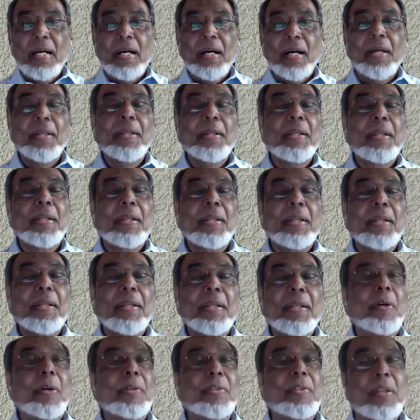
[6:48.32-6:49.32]
On a
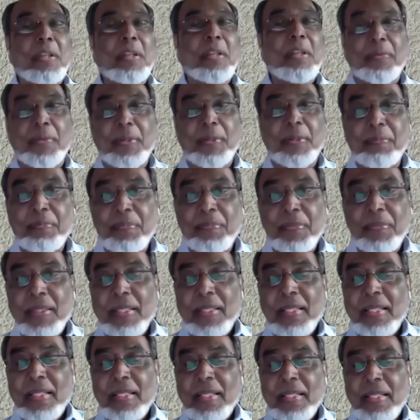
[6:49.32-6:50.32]
personal level,
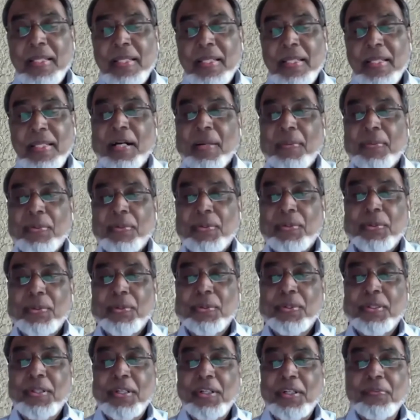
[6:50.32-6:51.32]
I am
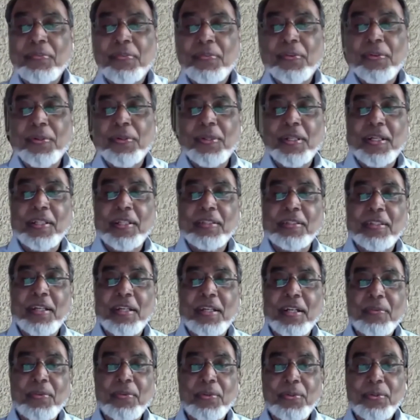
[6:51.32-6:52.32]
so grateful and
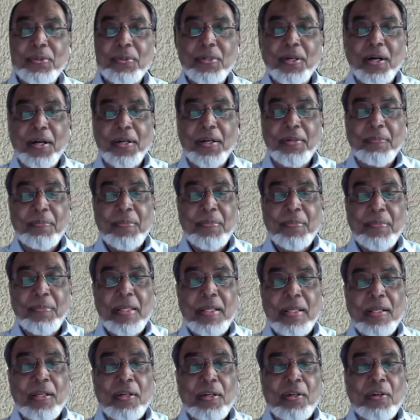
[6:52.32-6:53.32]
thankful to God
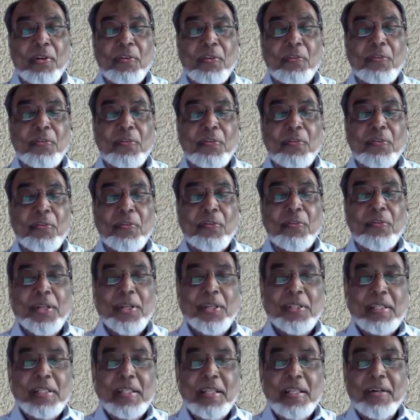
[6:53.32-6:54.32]
for
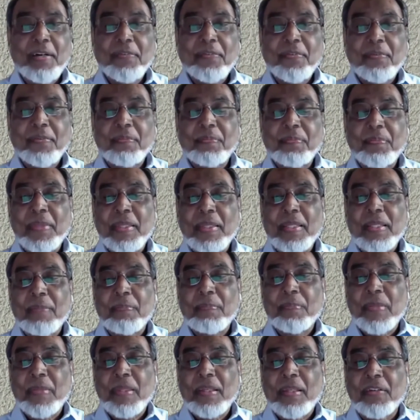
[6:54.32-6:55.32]
his love,
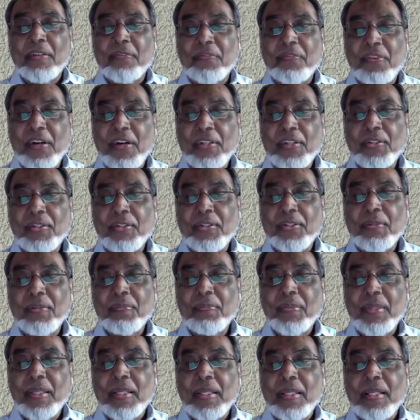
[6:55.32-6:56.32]

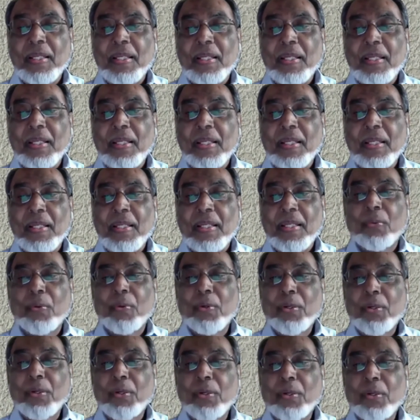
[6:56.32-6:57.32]
affection, and
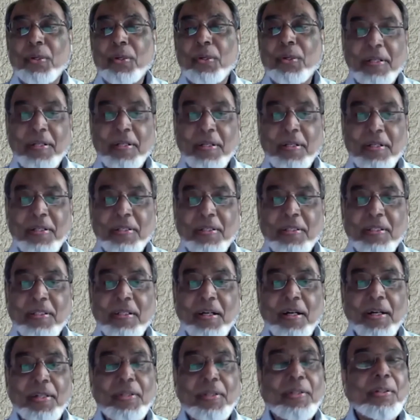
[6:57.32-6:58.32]
more importantly, the
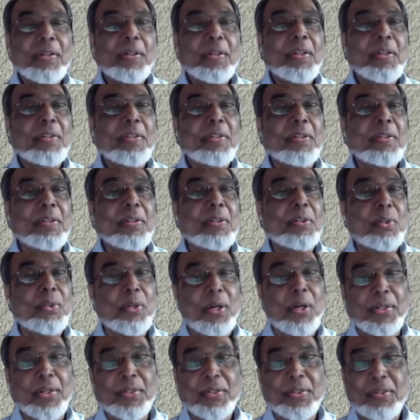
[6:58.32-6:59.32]
unconditional
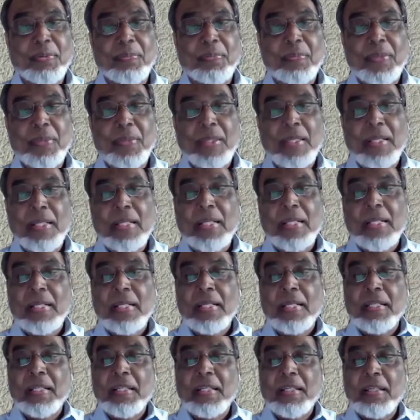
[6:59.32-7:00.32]
trust
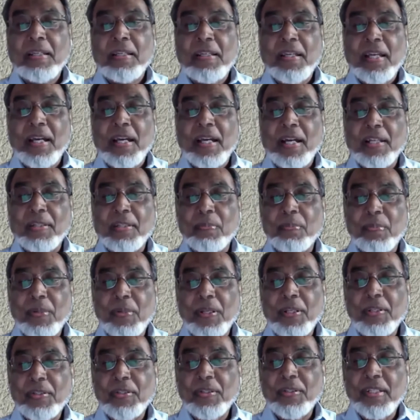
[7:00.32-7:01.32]
he has
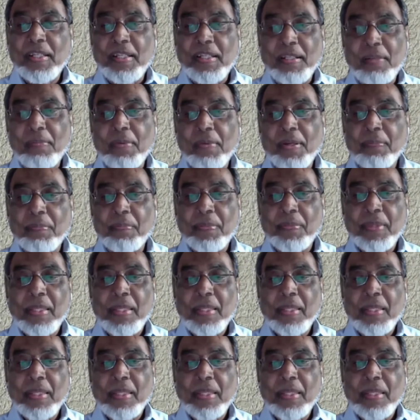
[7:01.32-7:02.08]
placed in me.